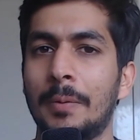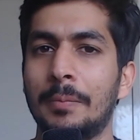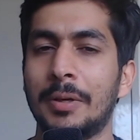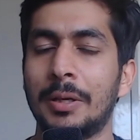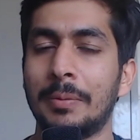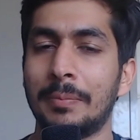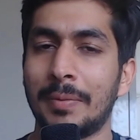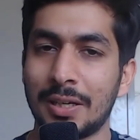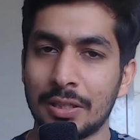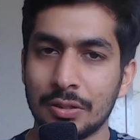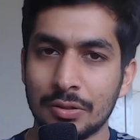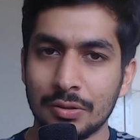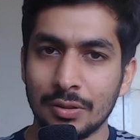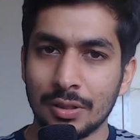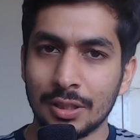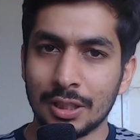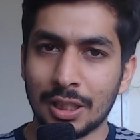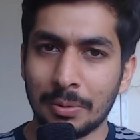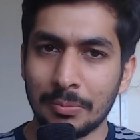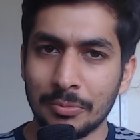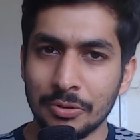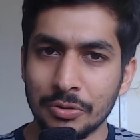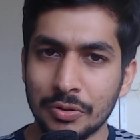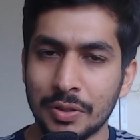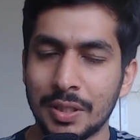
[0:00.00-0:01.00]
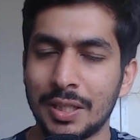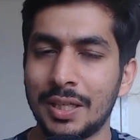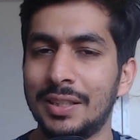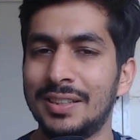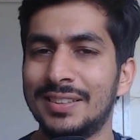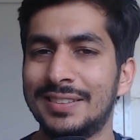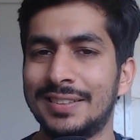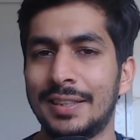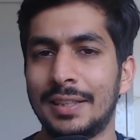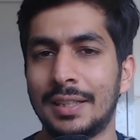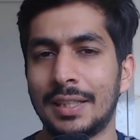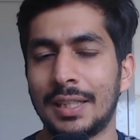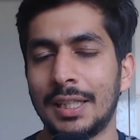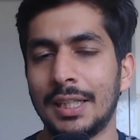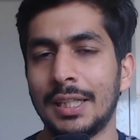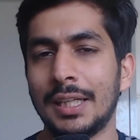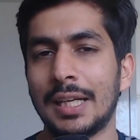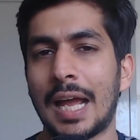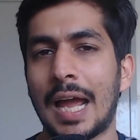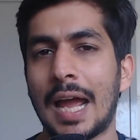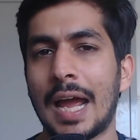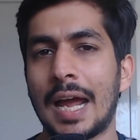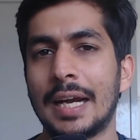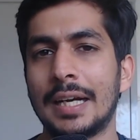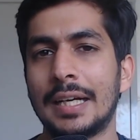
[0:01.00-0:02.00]
in medicinal chemistry recently,
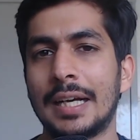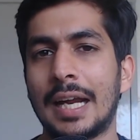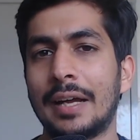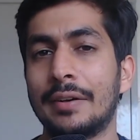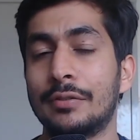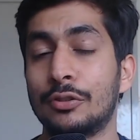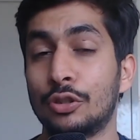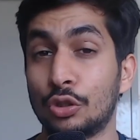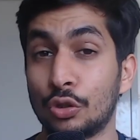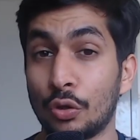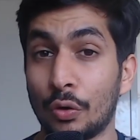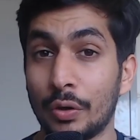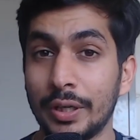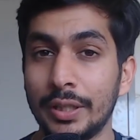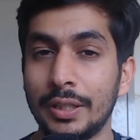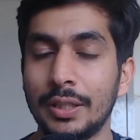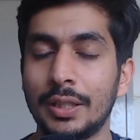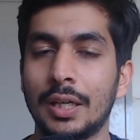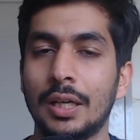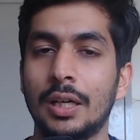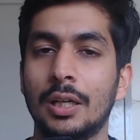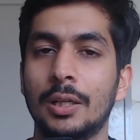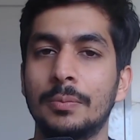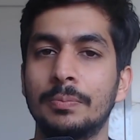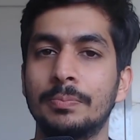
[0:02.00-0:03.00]
and I have joined